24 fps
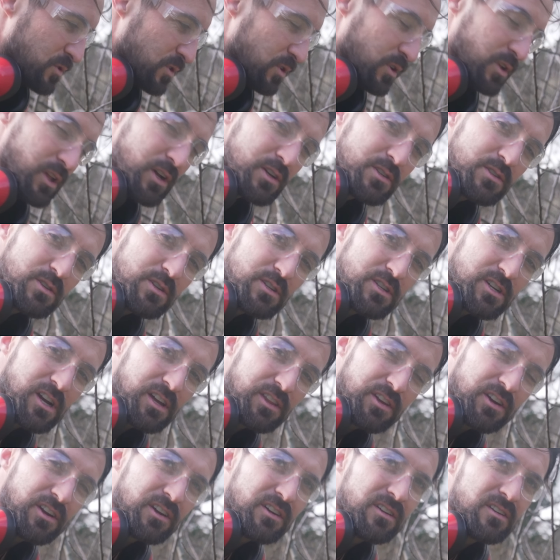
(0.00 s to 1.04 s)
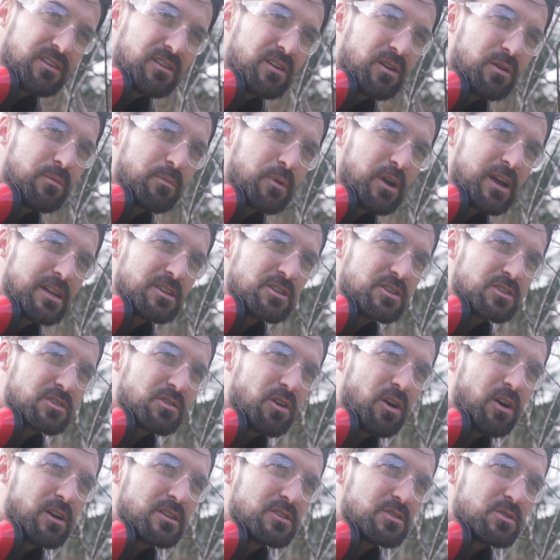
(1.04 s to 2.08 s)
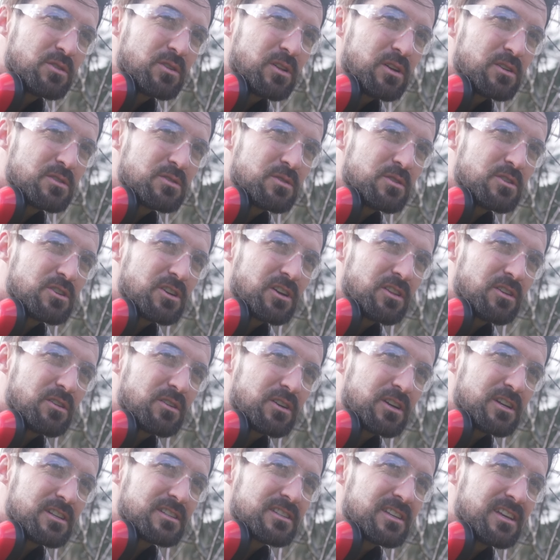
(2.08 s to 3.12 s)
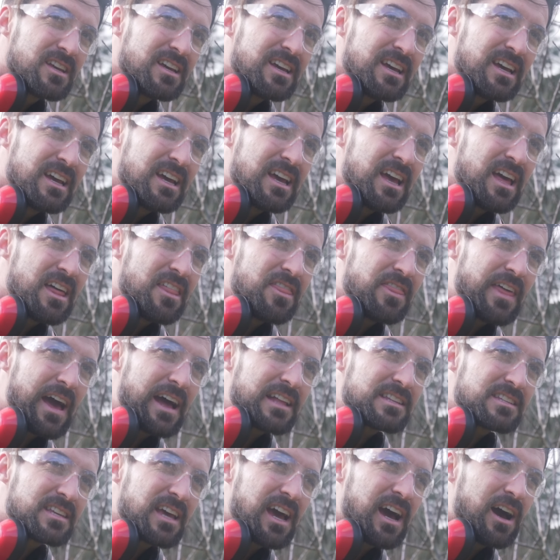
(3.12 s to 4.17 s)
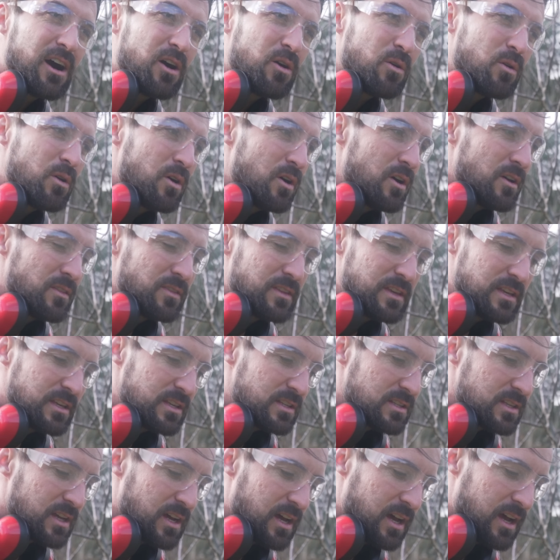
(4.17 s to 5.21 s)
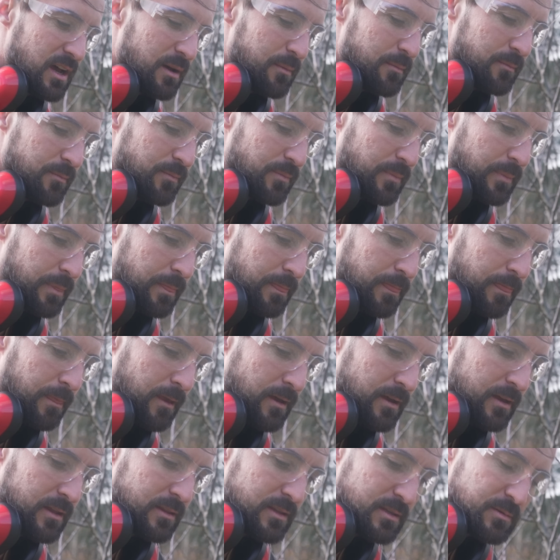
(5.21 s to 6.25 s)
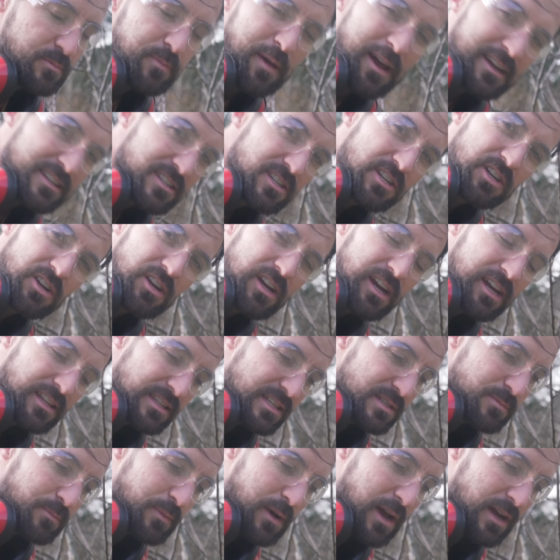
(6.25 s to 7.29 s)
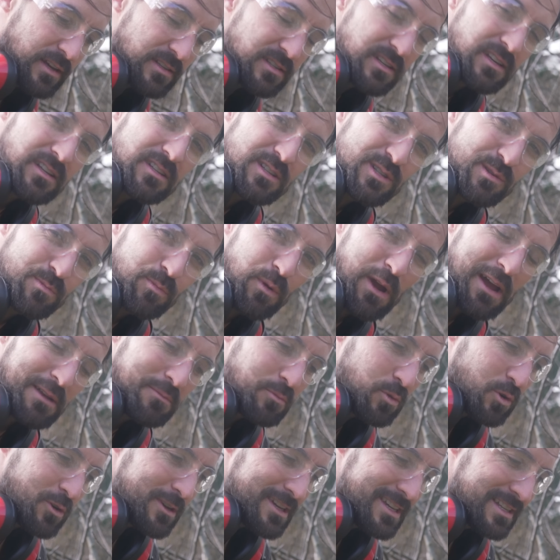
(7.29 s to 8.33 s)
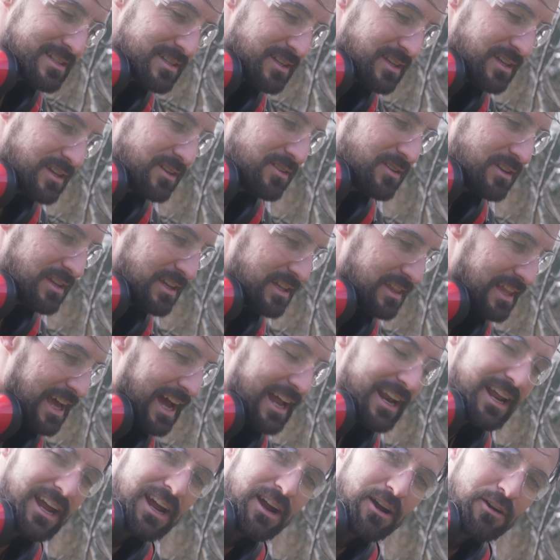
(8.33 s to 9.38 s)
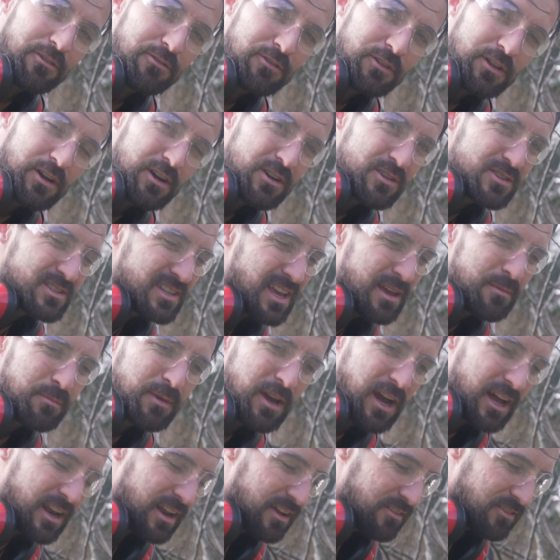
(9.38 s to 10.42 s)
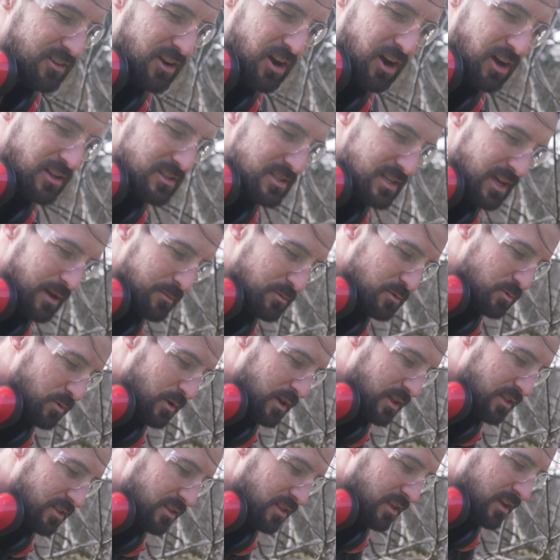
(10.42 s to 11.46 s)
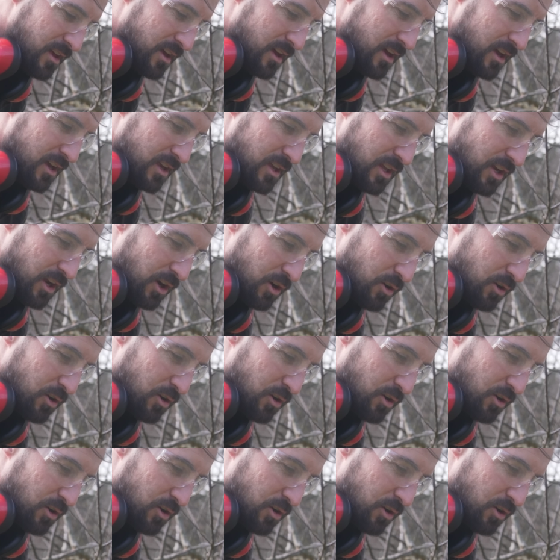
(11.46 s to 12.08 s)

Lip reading: too close to each other or branches growing too close to each other, because that's how these bacteria and these bugs can spread more easily. You need that airflow. Same kind of concept with, you know,